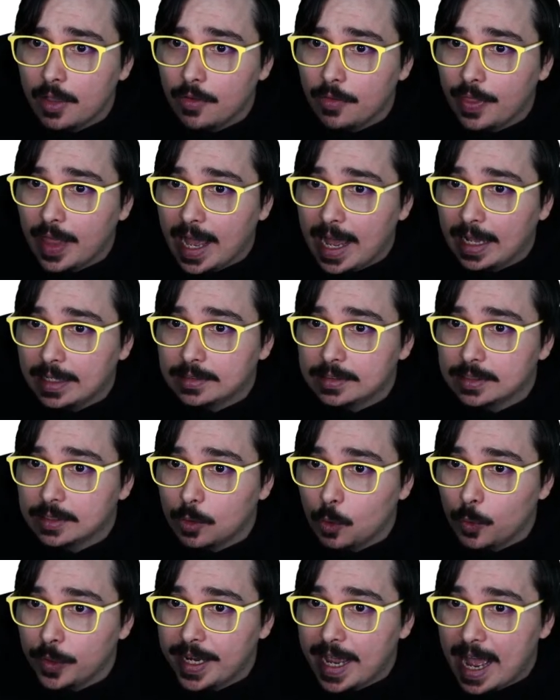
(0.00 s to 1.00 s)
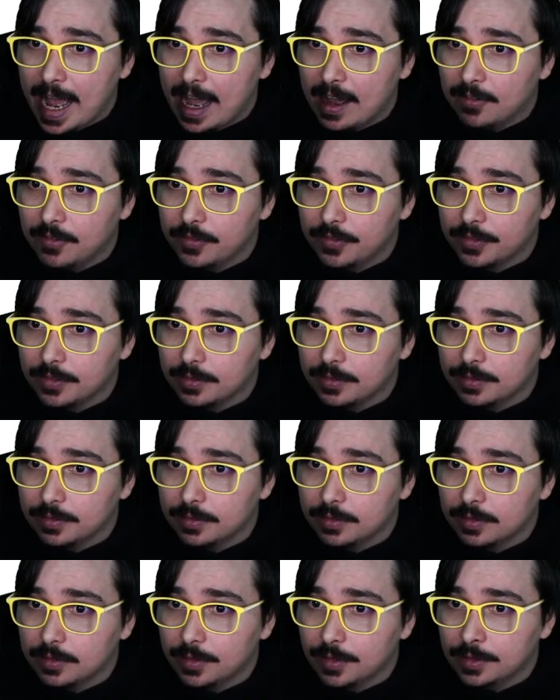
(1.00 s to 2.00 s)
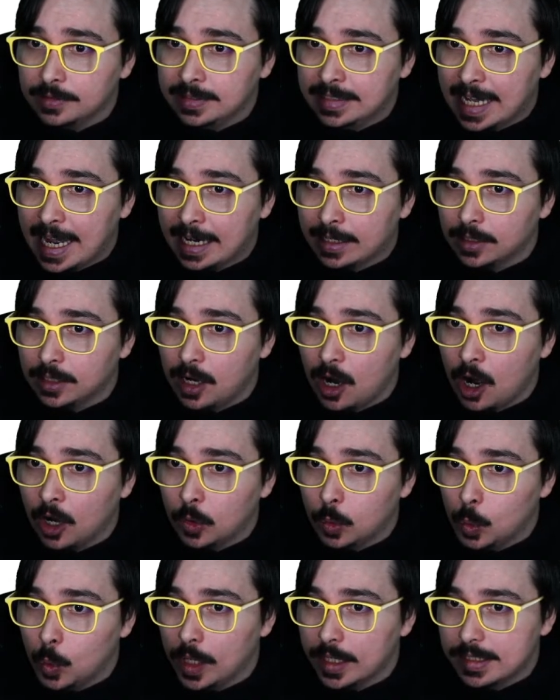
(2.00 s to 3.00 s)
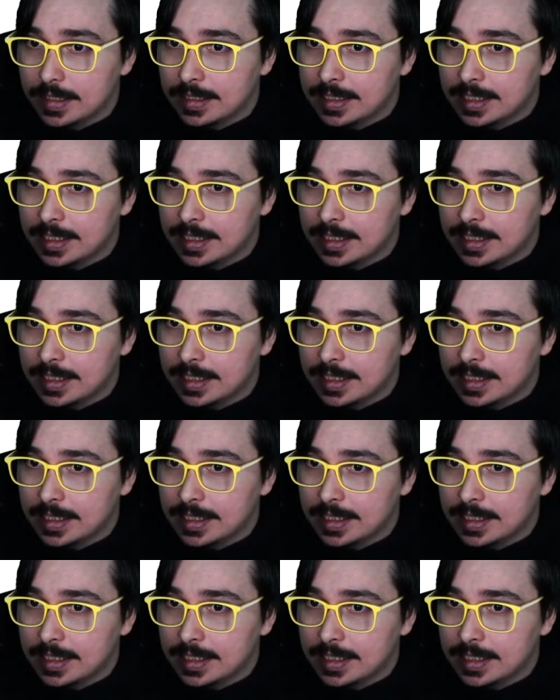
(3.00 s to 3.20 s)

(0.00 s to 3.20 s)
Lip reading: that we have data on what